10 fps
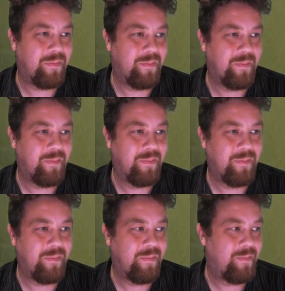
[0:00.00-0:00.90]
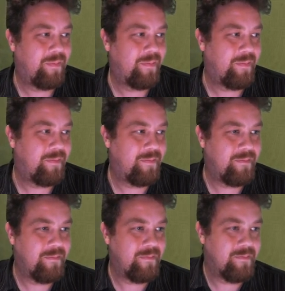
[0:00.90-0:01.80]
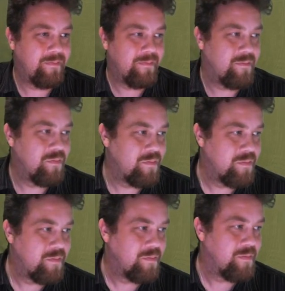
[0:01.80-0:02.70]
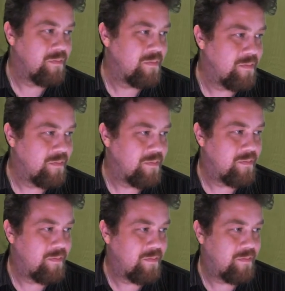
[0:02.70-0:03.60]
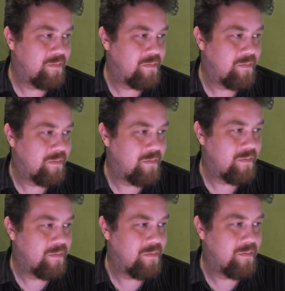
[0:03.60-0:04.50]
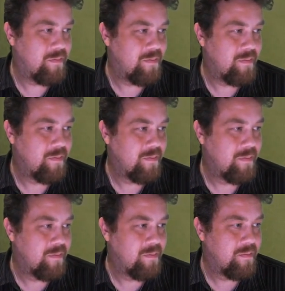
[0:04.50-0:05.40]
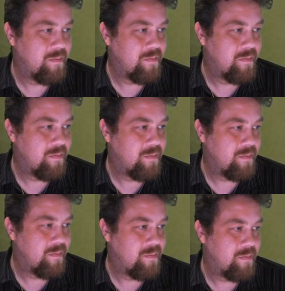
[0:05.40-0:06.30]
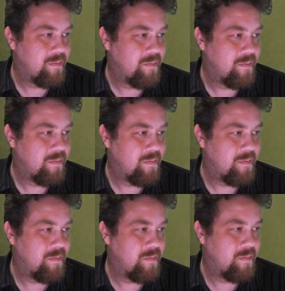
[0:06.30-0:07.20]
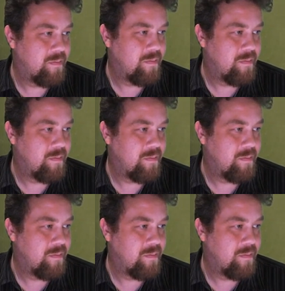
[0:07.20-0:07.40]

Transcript: The person shown says nothing.